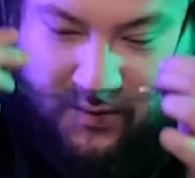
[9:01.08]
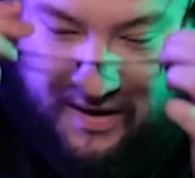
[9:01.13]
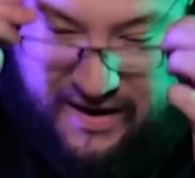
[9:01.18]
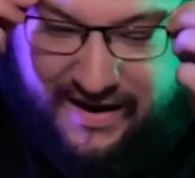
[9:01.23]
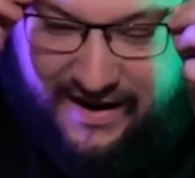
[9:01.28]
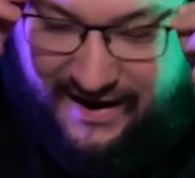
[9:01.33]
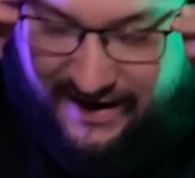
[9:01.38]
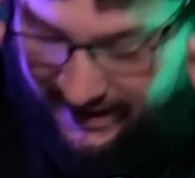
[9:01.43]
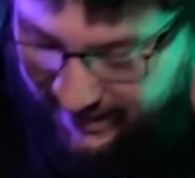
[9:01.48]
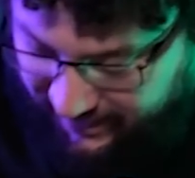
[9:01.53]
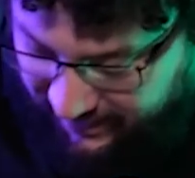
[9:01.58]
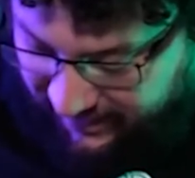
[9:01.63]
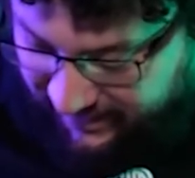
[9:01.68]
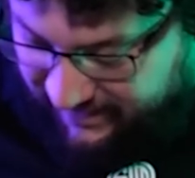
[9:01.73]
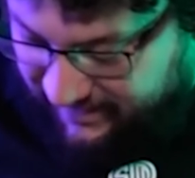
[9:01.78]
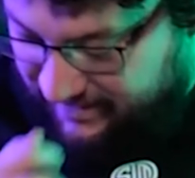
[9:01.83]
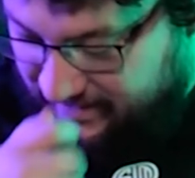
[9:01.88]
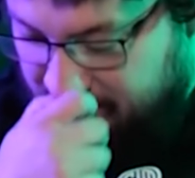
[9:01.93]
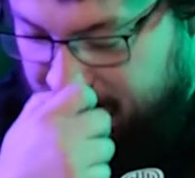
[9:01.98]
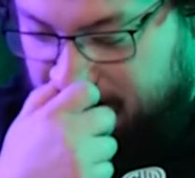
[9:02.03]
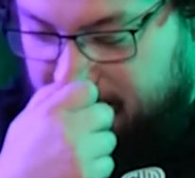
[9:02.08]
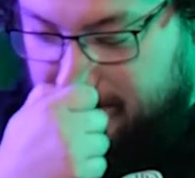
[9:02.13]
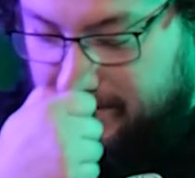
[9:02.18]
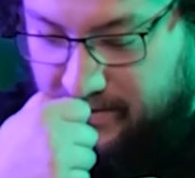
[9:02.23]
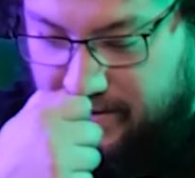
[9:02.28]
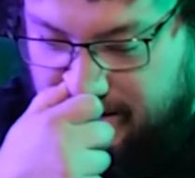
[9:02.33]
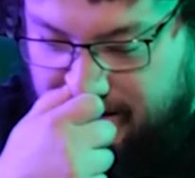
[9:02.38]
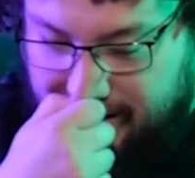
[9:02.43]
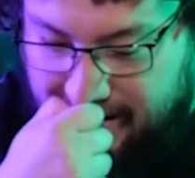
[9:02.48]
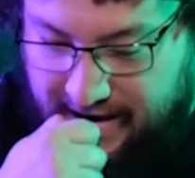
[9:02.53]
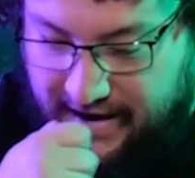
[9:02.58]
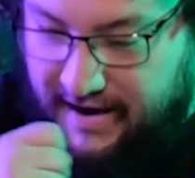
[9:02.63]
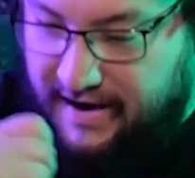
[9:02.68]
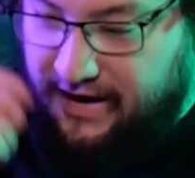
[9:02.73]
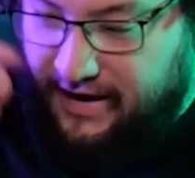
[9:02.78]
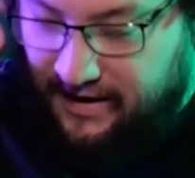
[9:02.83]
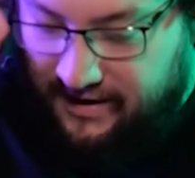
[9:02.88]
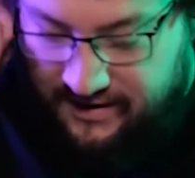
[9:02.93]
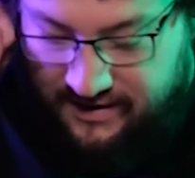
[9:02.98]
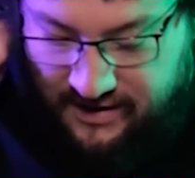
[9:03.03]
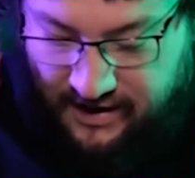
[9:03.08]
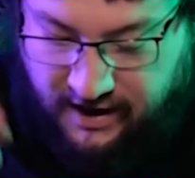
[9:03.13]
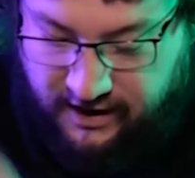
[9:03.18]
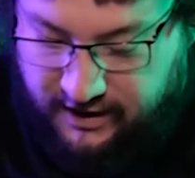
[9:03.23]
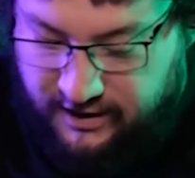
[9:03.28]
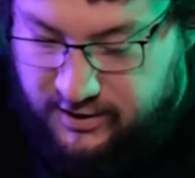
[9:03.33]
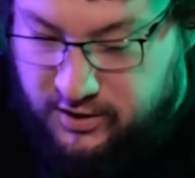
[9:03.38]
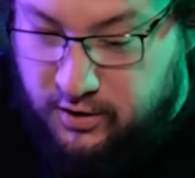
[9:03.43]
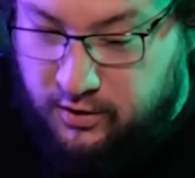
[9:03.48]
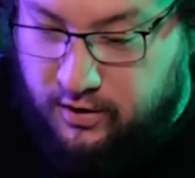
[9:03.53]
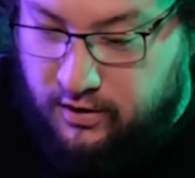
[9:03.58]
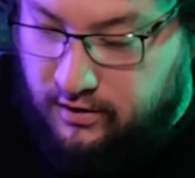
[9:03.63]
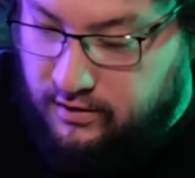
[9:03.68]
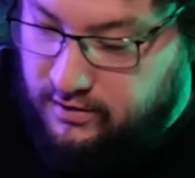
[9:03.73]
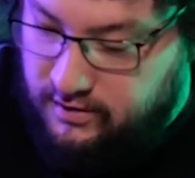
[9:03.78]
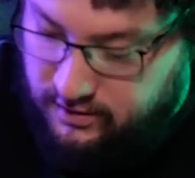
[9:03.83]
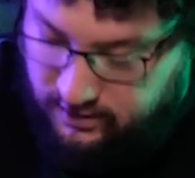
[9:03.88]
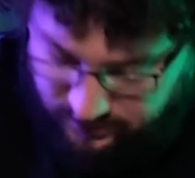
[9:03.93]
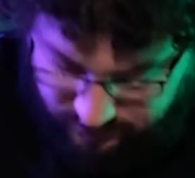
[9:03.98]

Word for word: Why? I'm already up to one. Why? I get two coins.